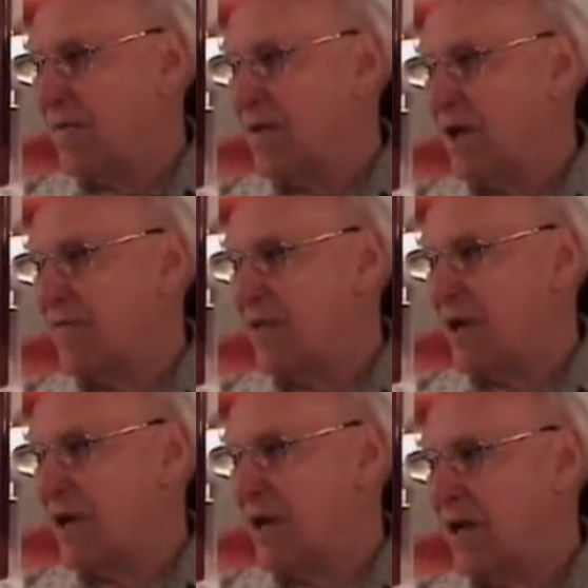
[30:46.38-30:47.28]
life
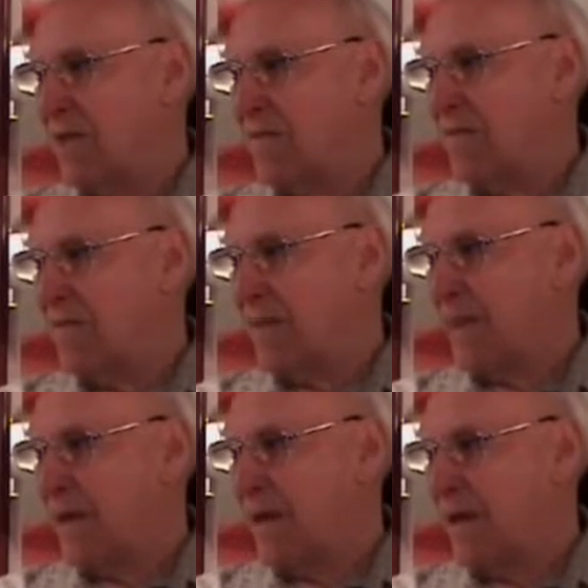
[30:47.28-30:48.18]
belt on.
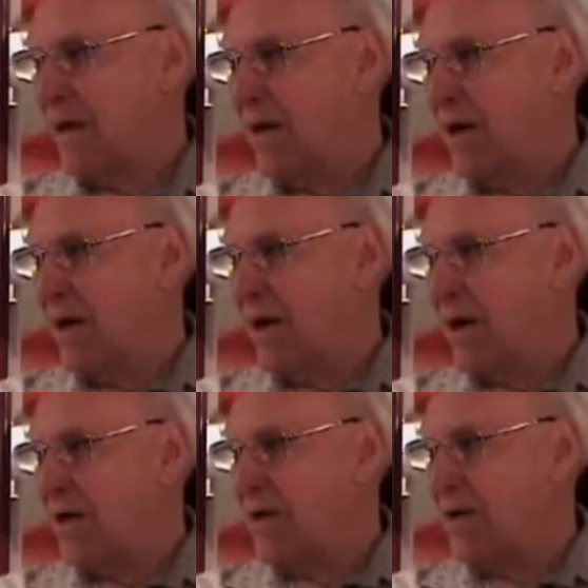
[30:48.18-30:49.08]

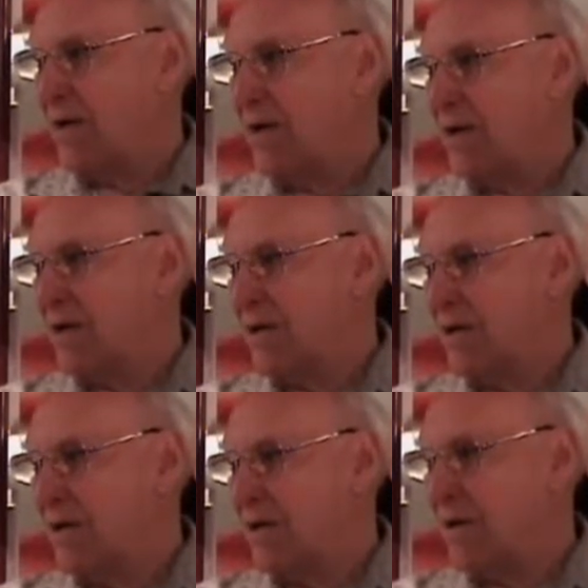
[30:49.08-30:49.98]
I did.
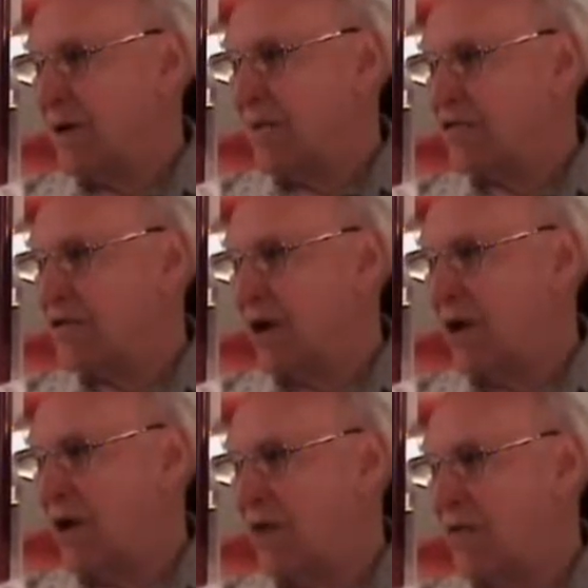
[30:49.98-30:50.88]
I was
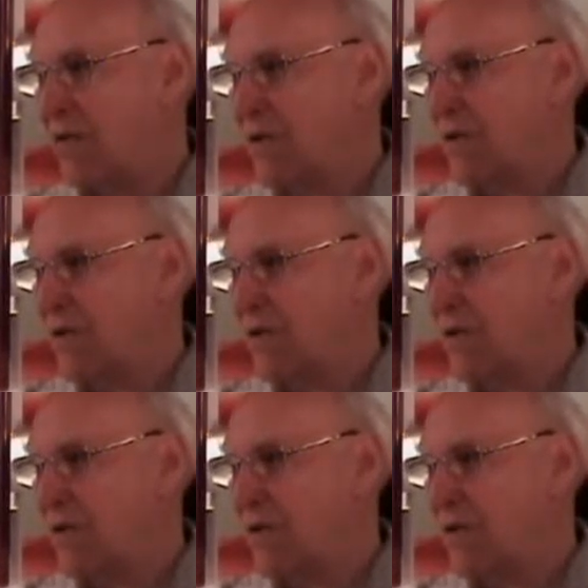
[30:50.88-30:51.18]
all alone,